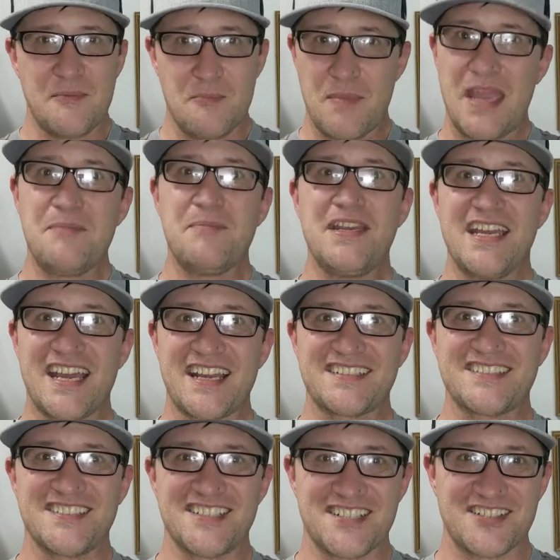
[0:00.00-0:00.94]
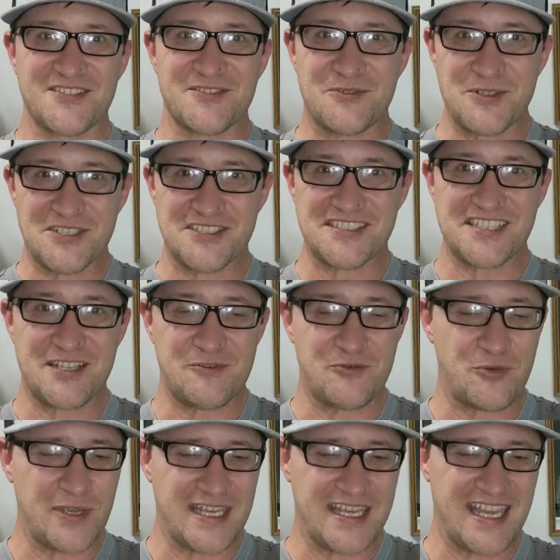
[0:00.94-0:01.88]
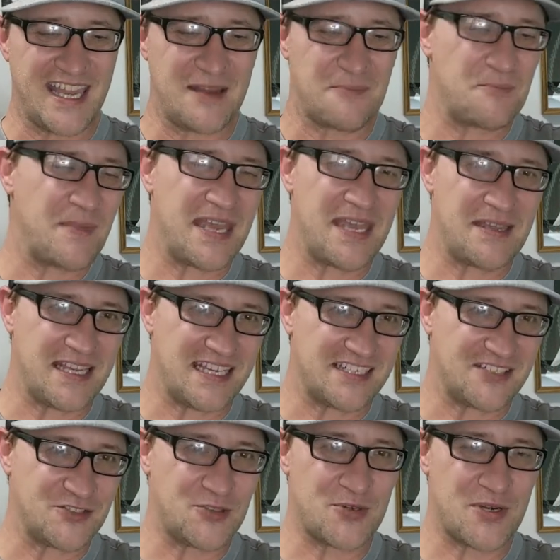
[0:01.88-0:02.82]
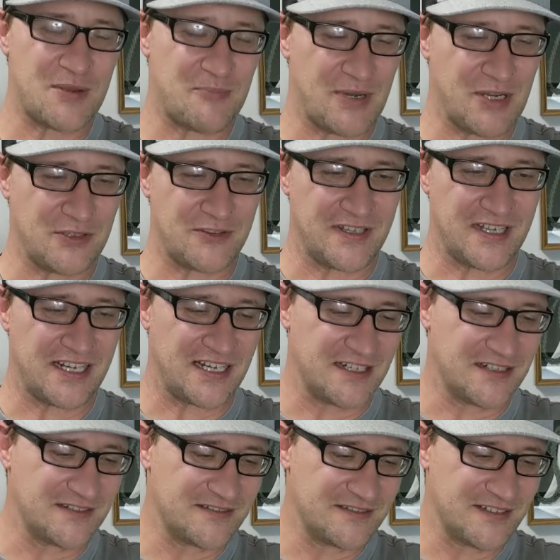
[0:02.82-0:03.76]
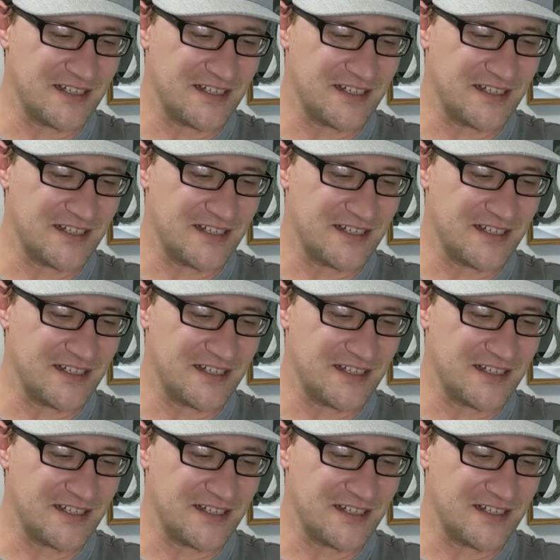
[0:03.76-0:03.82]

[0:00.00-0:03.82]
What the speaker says: maybe next year we'll see if we can't make a trip out there.